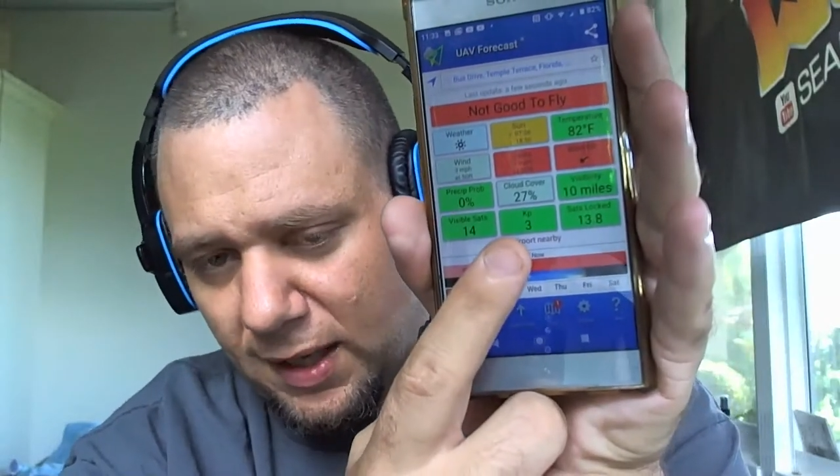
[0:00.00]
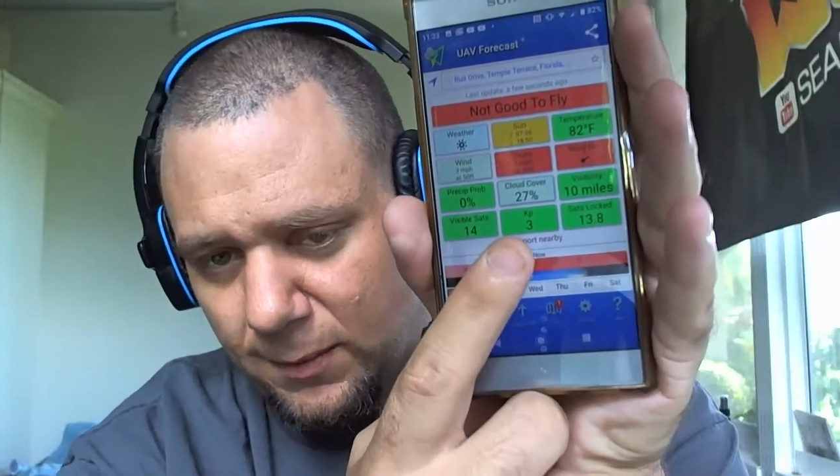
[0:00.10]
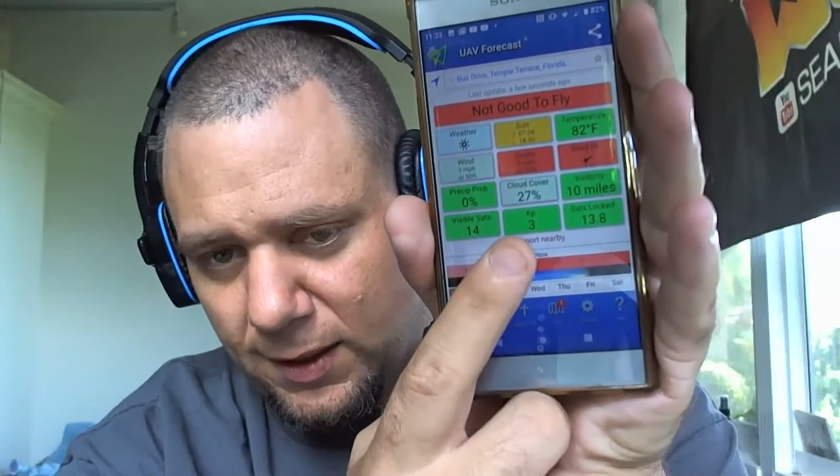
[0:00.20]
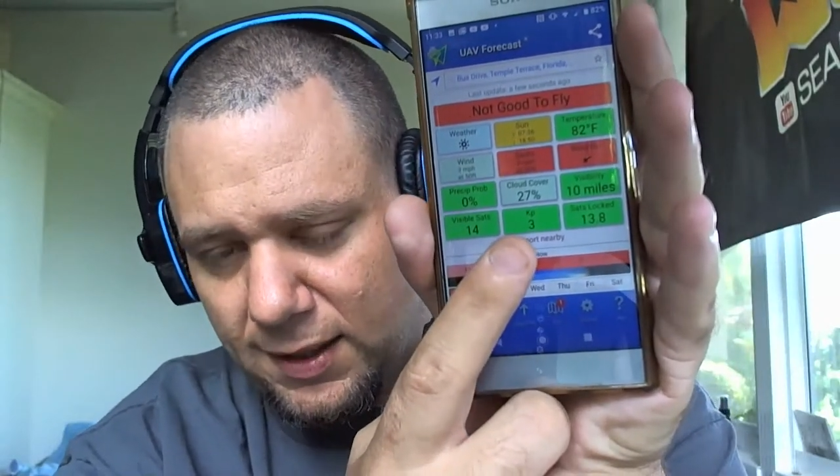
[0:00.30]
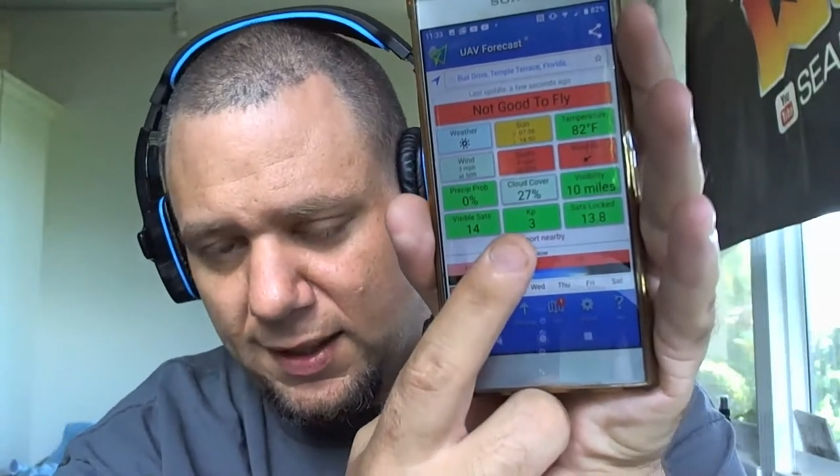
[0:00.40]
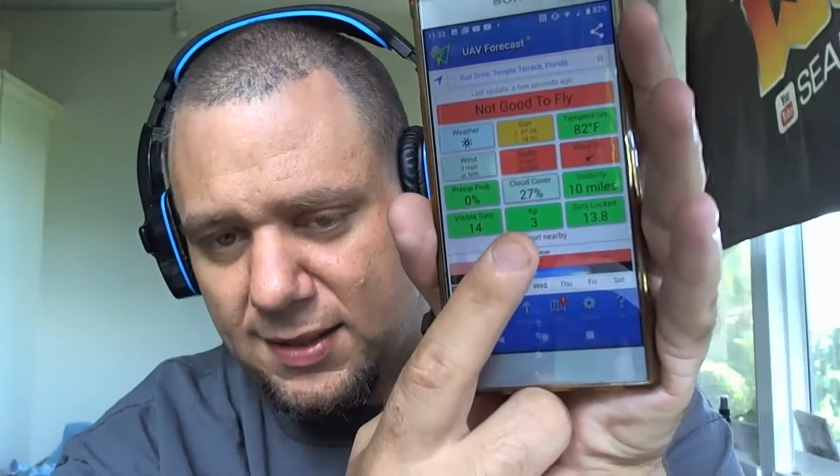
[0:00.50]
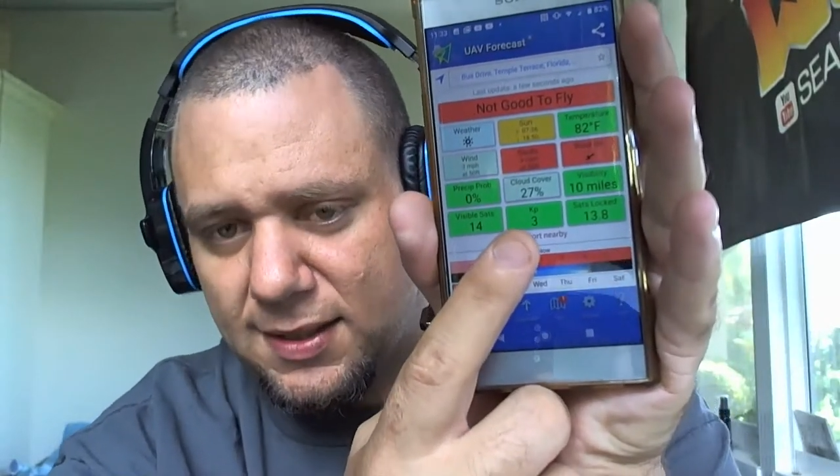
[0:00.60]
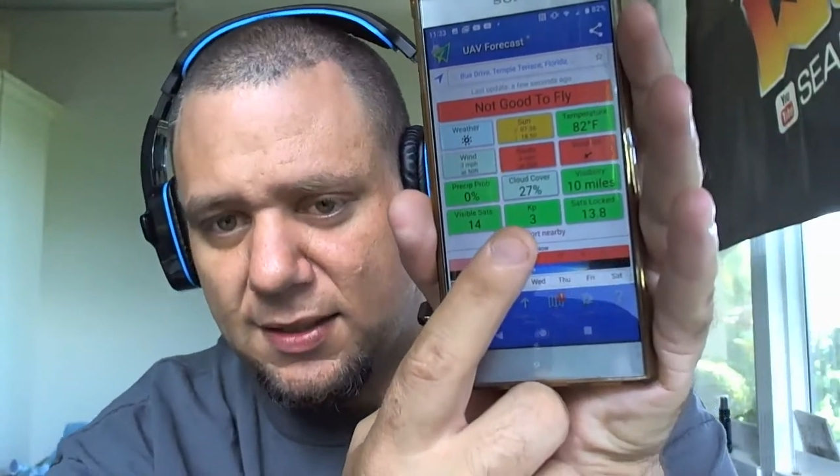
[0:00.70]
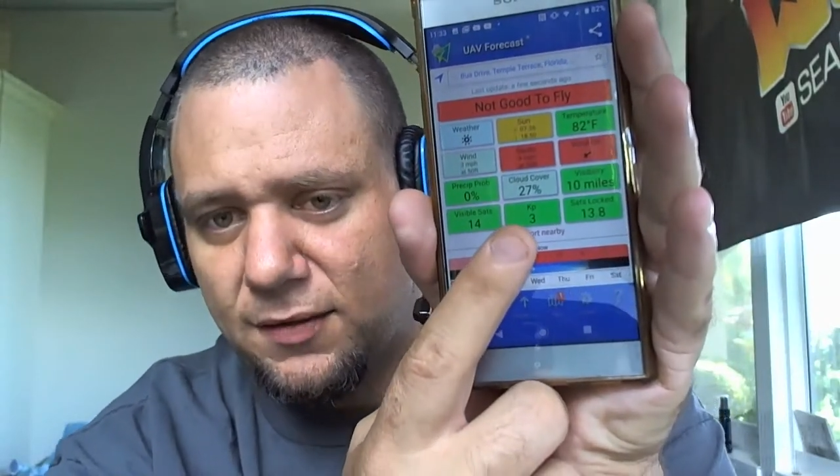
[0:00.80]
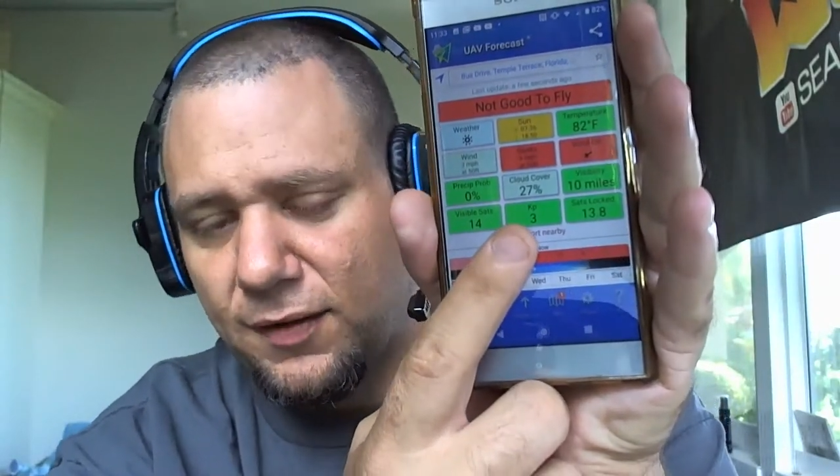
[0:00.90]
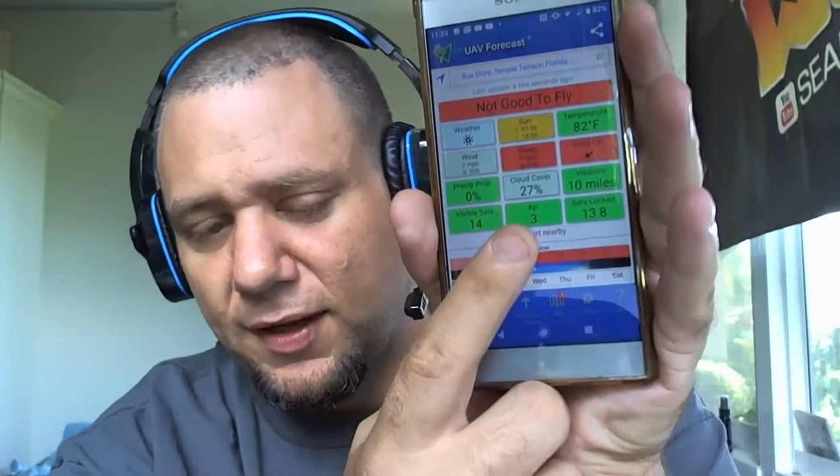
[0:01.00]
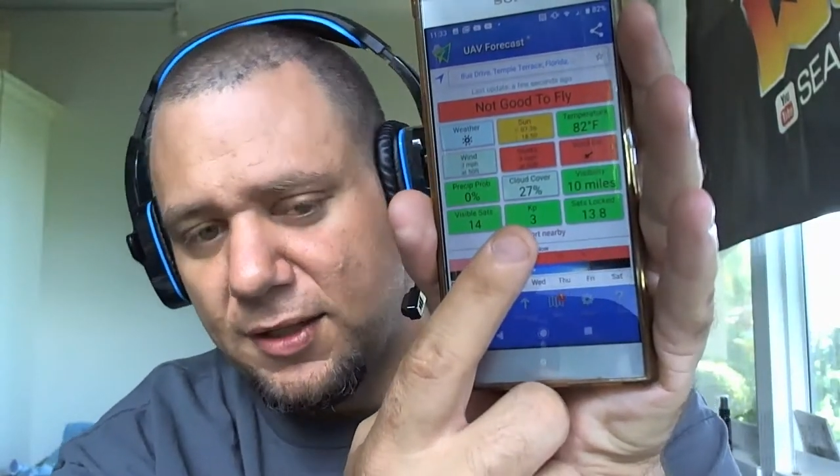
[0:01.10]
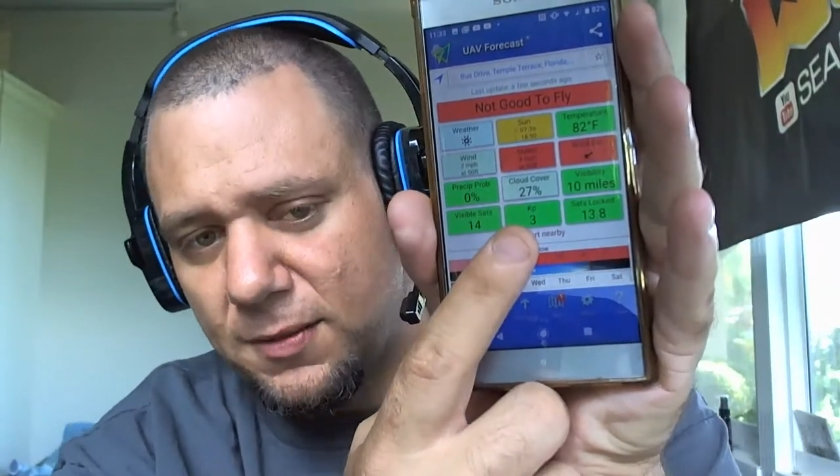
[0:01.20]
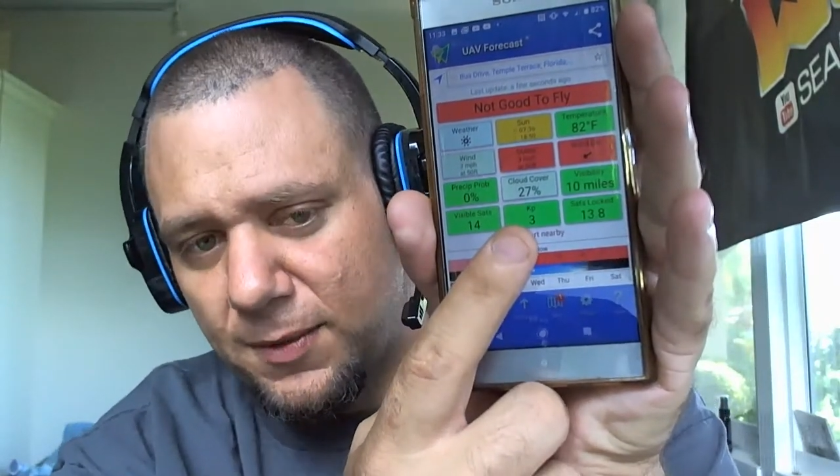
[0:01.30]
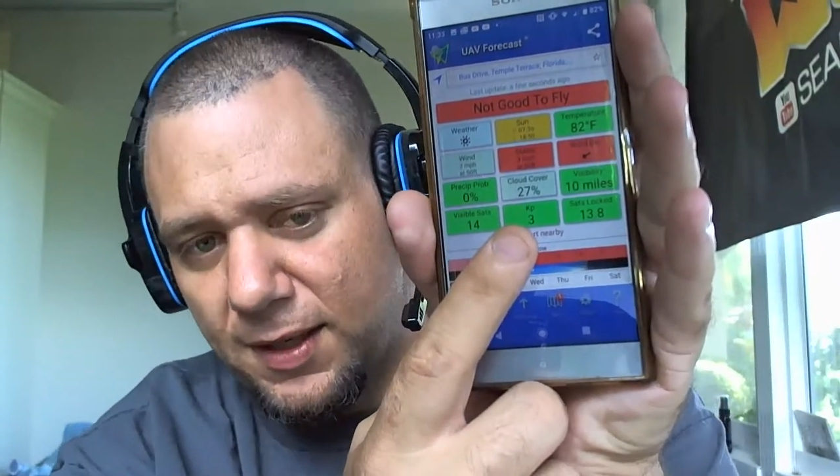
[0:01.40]
KP index is and you're flying
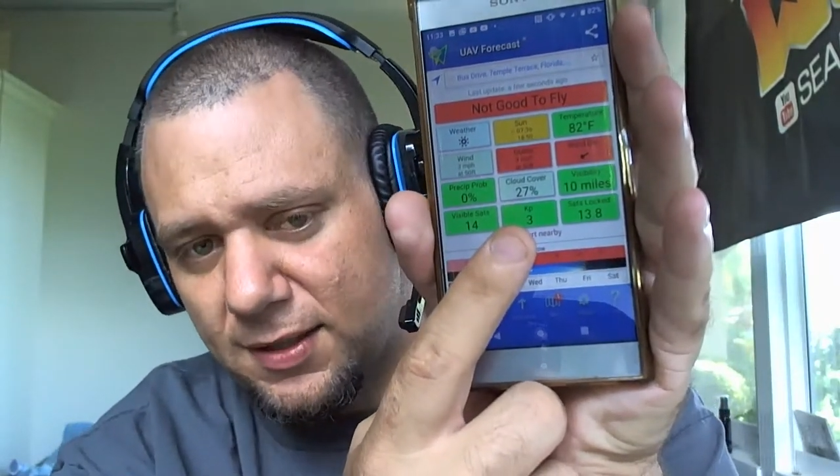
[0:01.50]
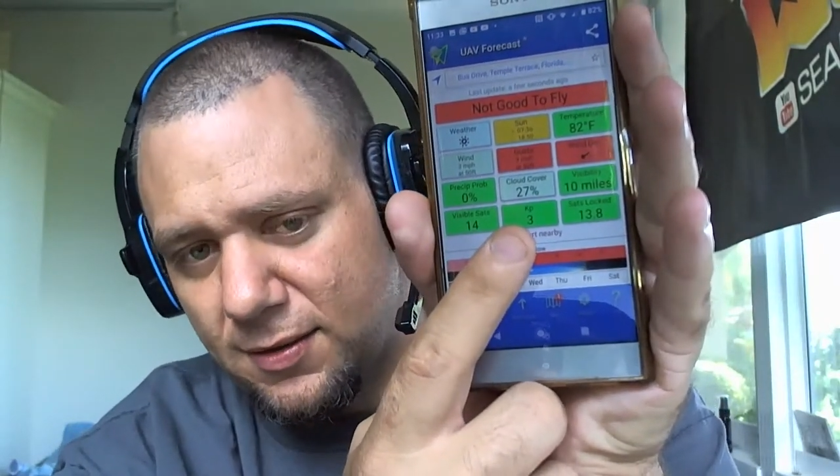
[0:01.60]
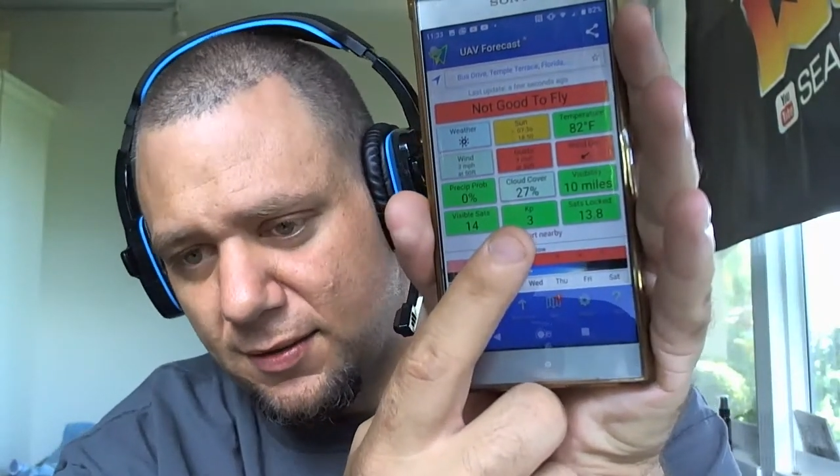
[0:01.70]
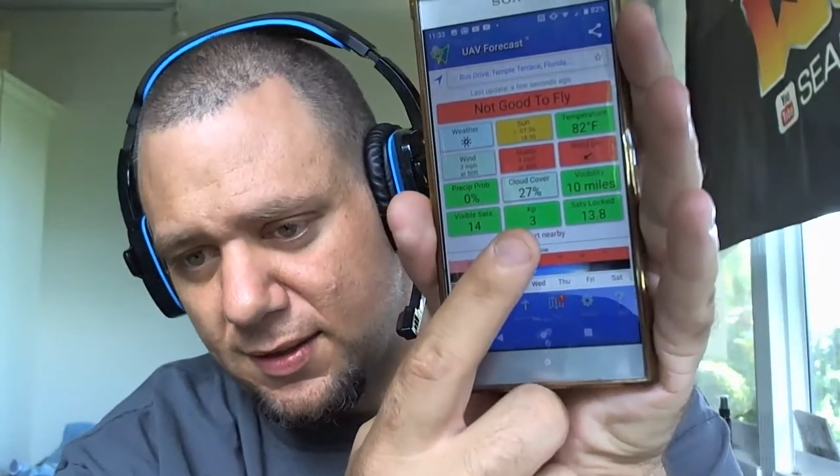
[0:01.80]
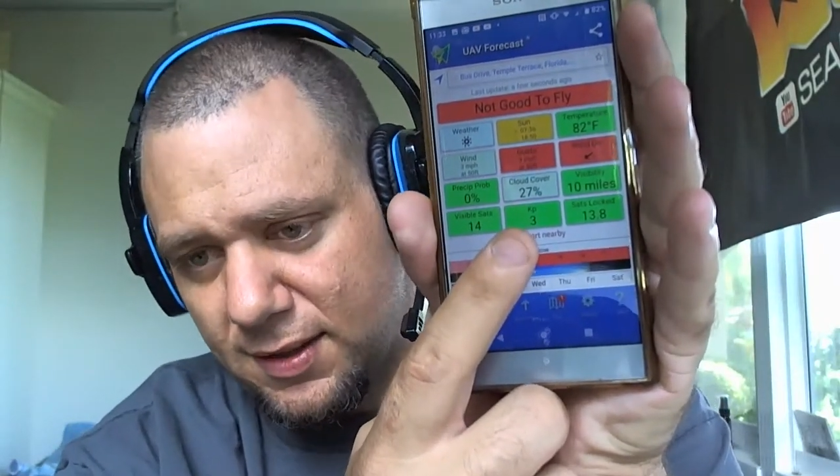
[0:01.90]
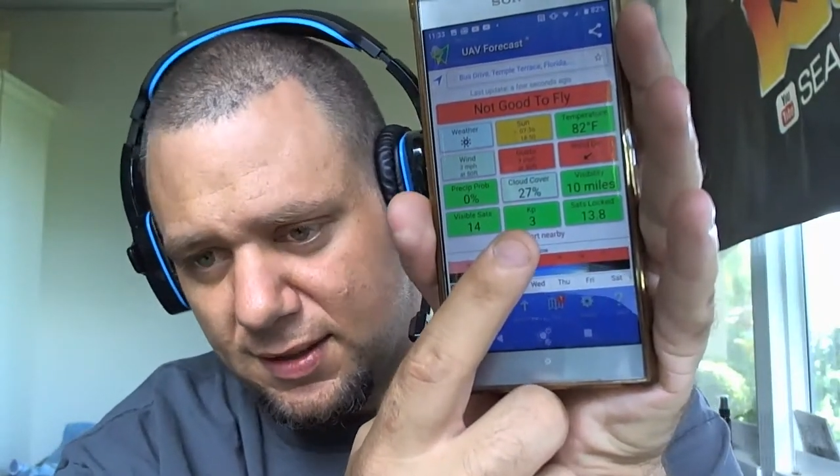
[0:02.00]
GPS drones,